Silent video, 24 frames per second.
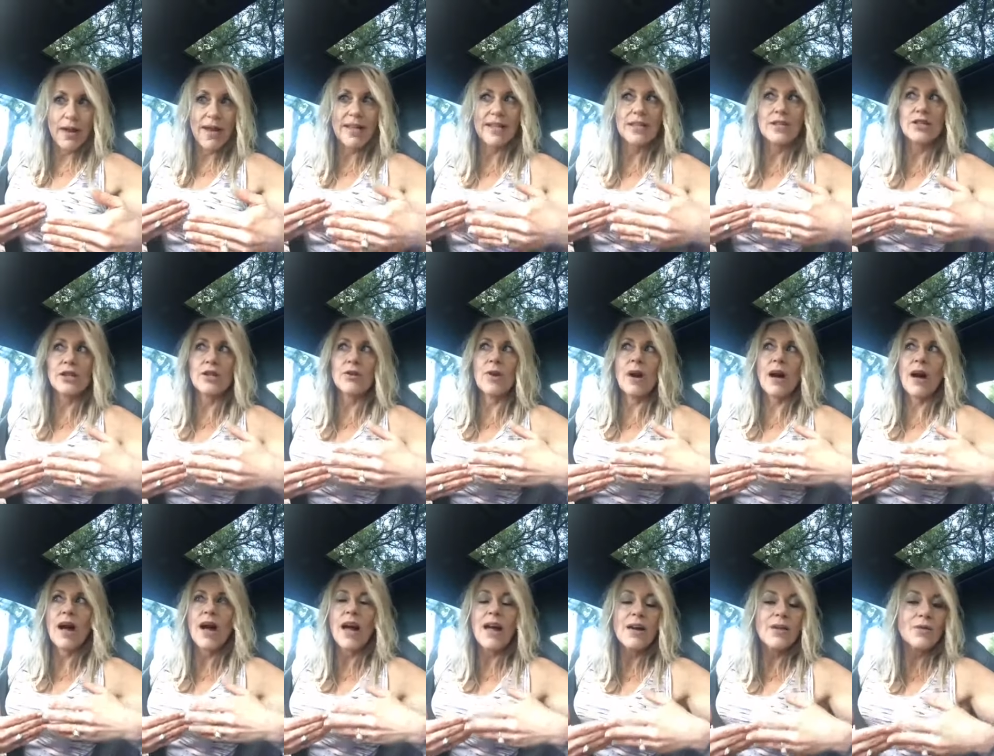And so
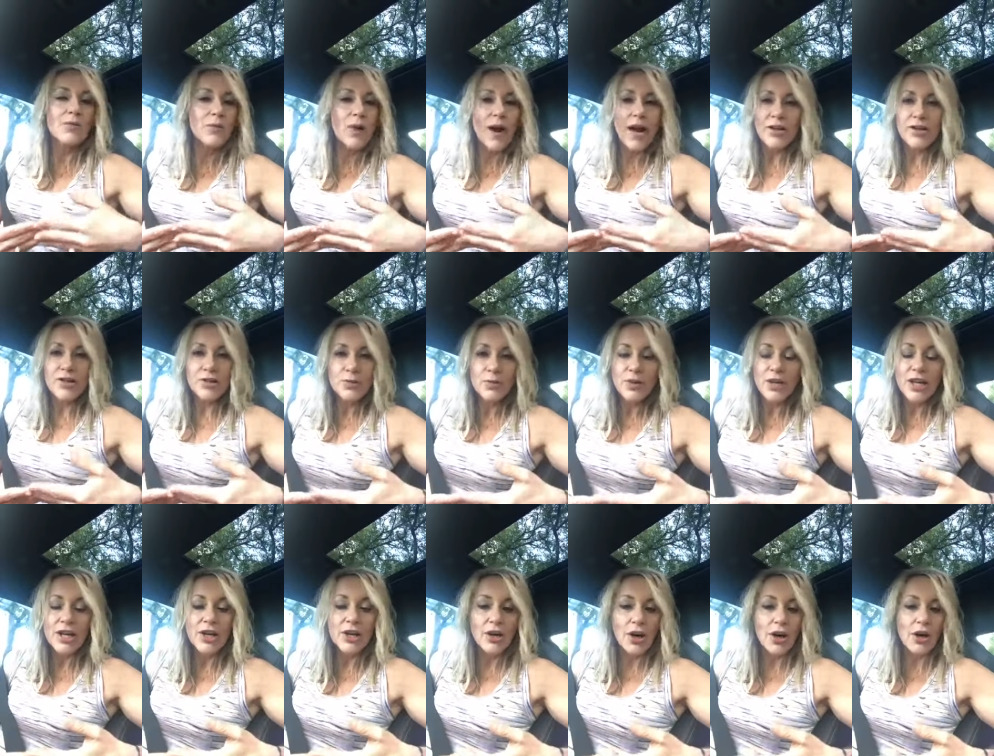I, I just want
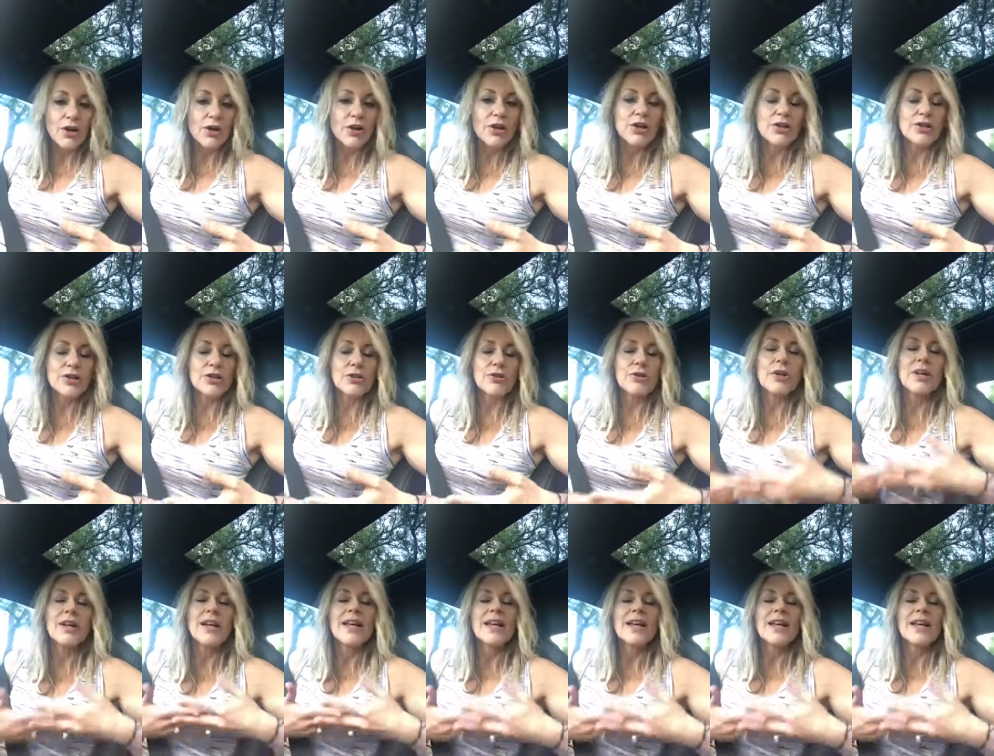to encourage you